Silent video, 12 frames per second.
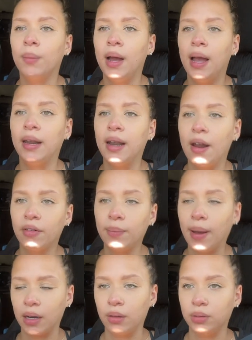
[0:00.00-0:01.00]
And
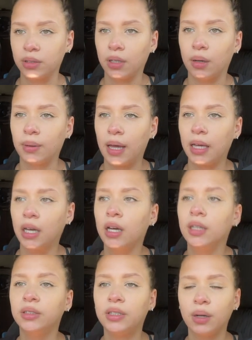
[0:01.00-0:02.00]
everybody was up. Like,
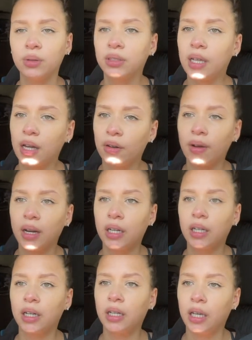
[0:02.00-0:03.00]
Jay was getting ready
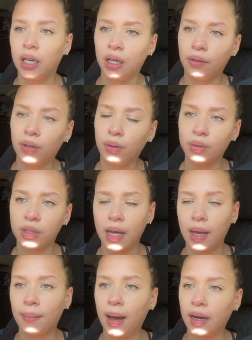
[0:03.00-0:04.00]
to leave. He was
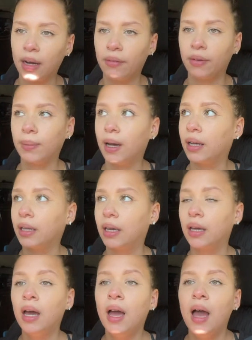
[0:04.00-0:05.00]
saying bye to everybody.
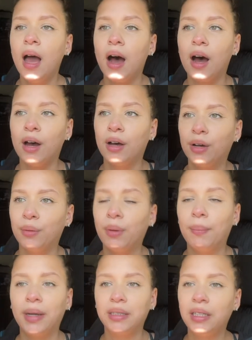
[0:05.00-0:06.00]

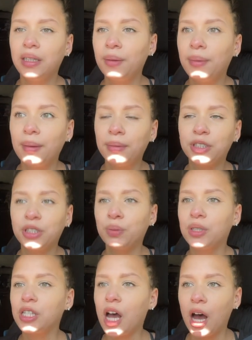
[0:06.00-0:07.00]
My titi baby, she
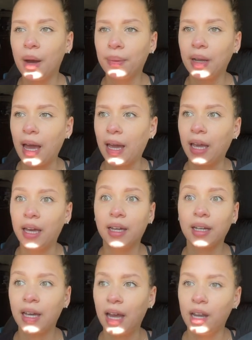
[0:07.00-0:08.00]
was up like,
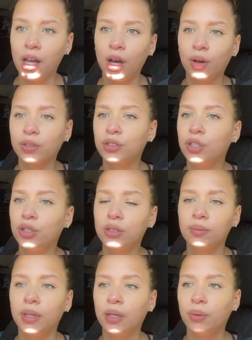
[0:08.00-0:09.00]
hello, excuse
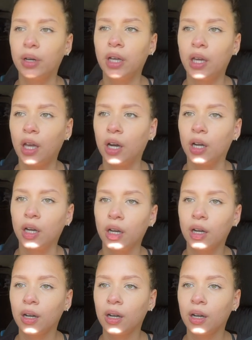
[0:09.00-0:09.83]
me, we're here.